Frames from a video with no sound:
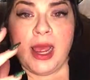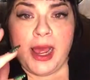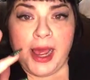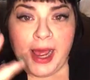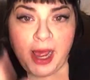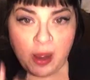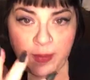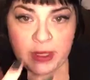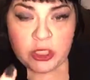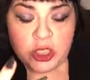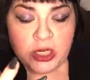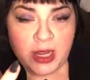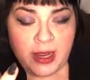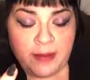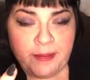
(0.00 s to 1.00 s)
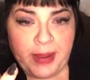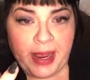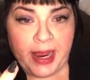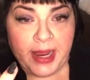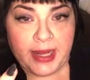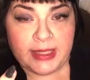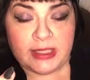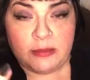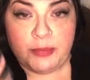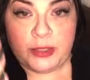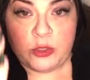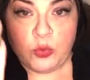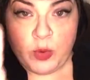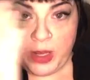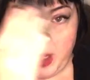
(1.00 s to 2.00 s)
how much time passed
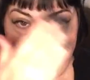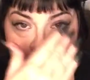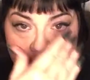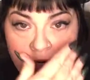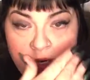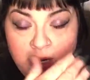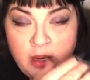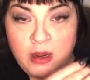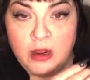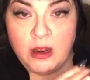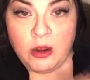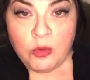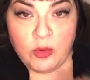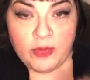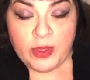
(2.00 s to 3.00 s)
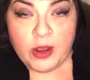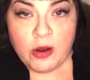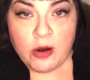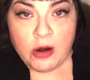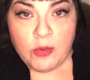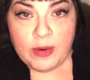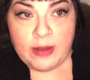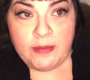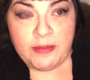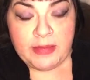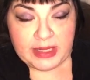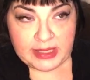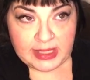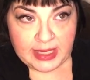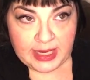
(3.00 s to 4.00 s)
between when the car went
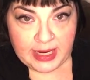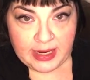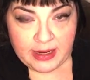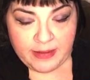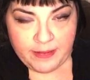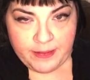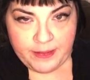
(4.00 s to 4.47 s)
missing